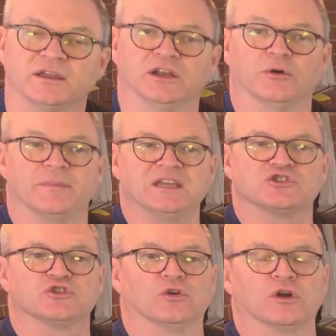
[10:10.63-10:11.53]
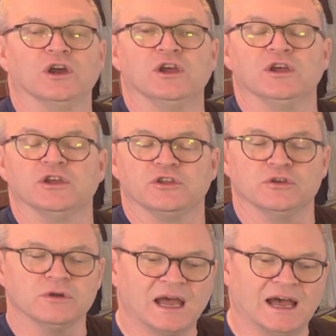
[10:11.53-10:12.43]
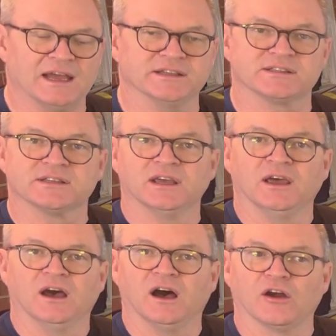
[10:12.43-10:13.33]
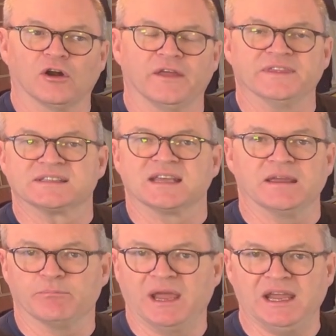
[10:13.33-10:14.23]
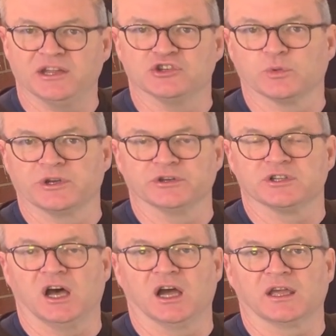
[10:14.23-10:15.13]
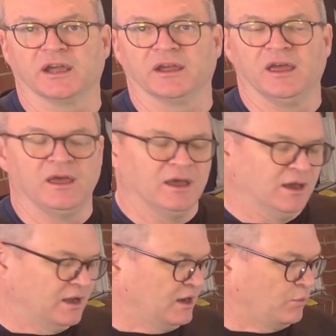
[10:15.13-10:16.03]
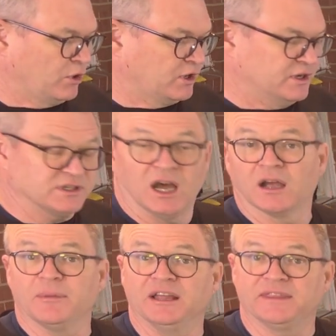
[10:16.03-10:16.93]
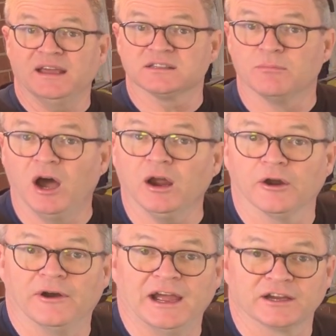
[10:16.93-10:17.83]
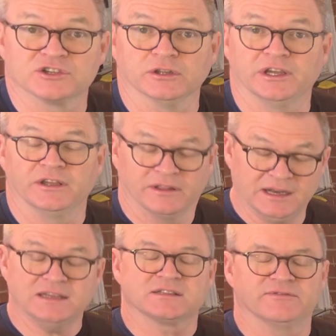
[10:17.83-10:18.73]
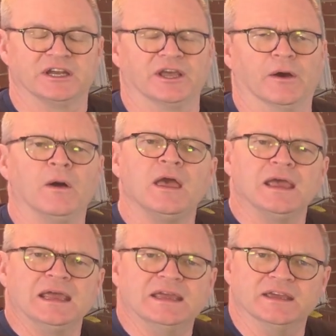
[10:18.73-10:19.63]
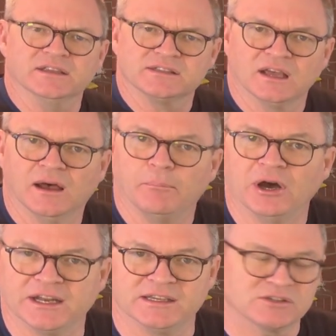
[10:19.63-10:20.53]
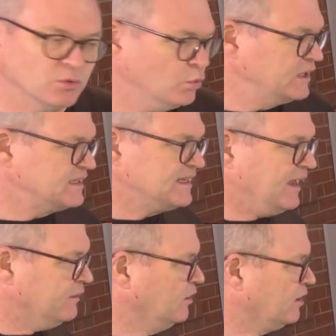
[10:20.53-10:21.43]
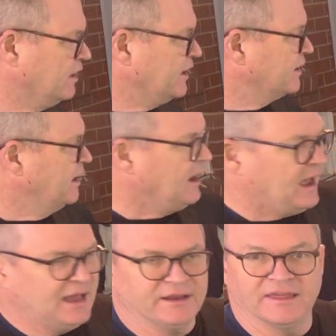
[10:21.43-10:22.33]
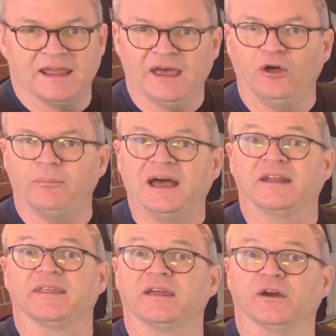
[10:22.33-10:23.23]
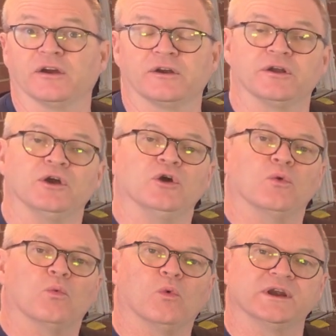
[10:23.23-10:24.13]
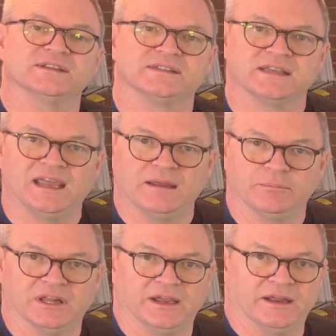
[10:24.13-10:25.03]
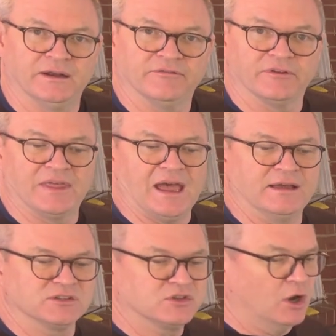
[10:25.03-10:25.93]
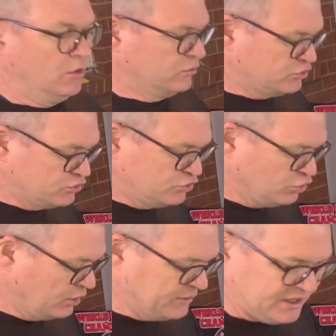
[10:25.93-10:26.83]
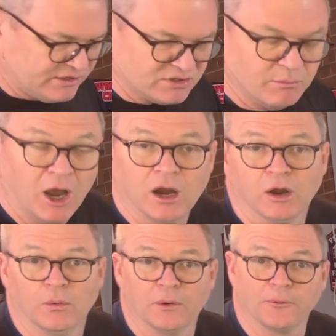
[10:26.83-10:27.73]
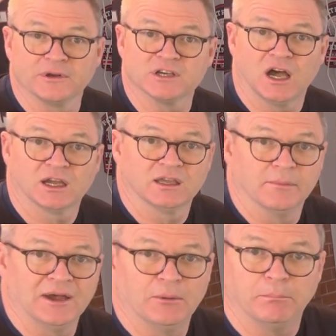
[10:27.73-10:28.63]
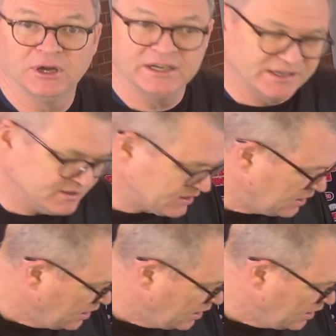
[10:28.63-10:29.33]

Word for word: you know, make sure you guys are on the same page when you're talking. Uh, we're going to talk about that tomorrow, actually. The next video is uh, buddies. What does that look like? How do they help? How do they hurt? What is the game plan for that? So join me tomorrow when we're talking about buddies.